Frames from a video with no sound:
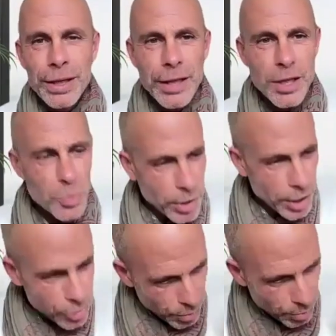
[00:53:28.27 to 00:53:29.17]
And that's where
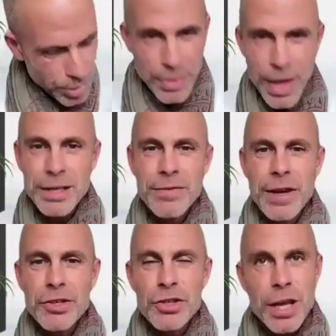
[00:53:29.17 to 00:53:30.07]
I do a breath
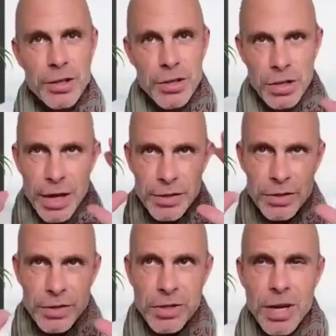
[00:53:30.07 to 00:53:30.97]
activation
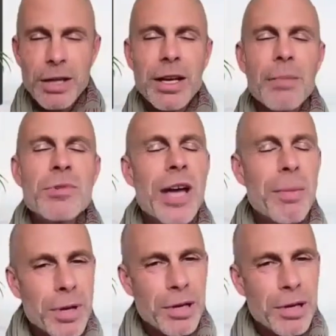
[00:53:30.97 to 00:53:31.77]
exercise as the sun comes up,